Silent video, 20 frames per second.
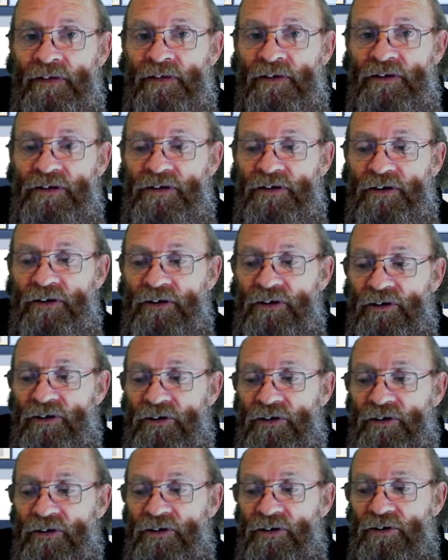
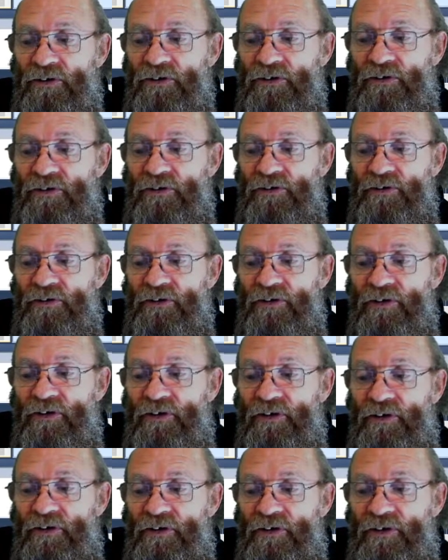So
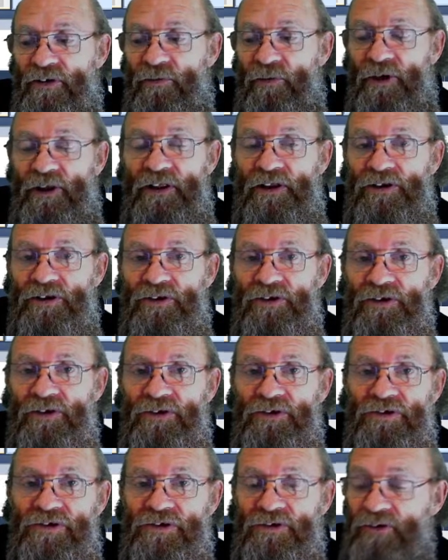the way that you
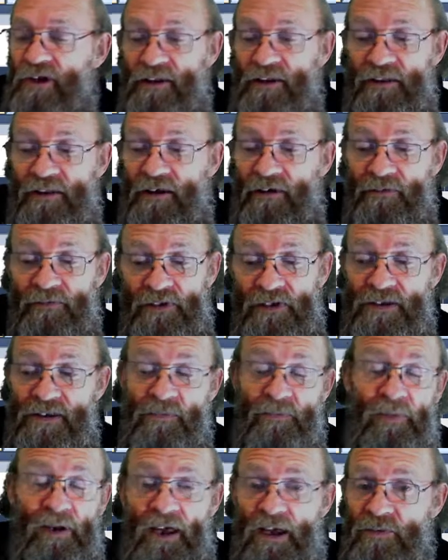used to, and this
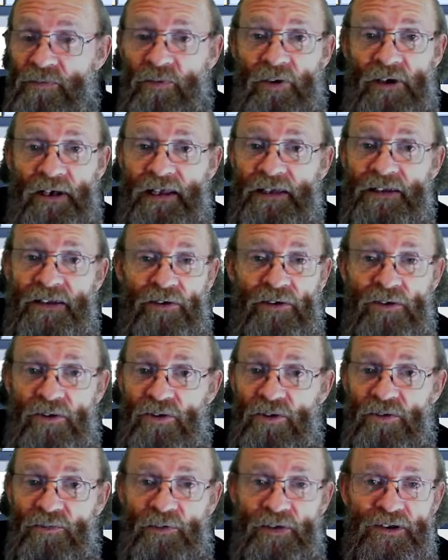applies for ladder
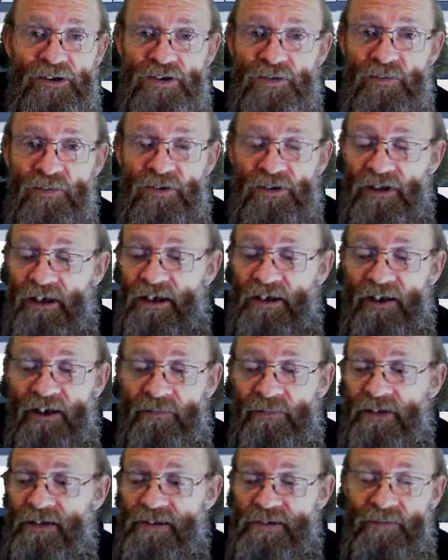or function block diagram,
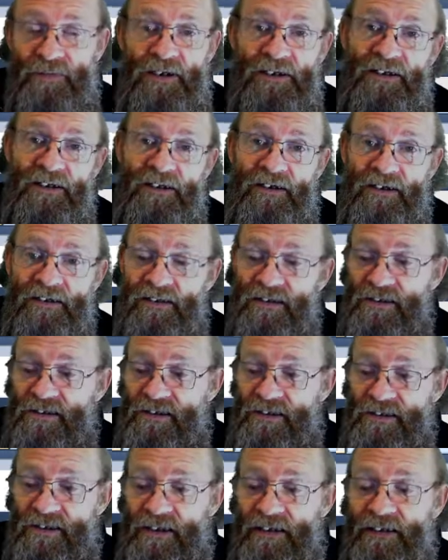doesn't matter, it is
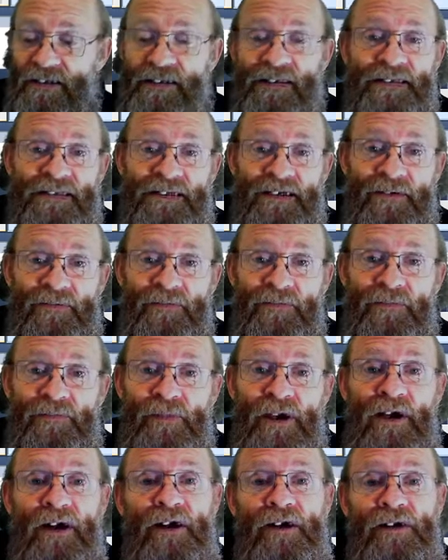exactly the same
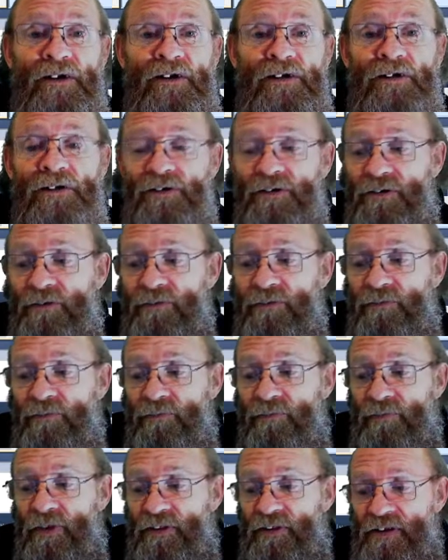
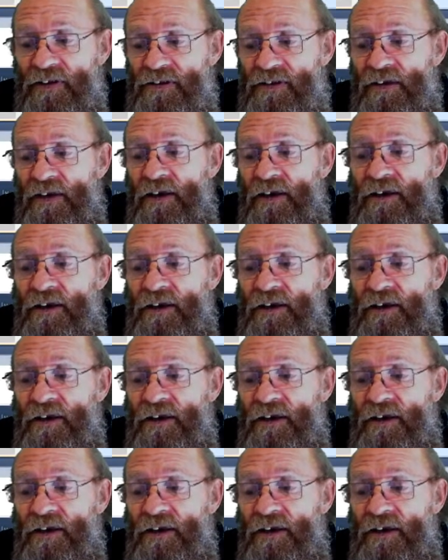methods.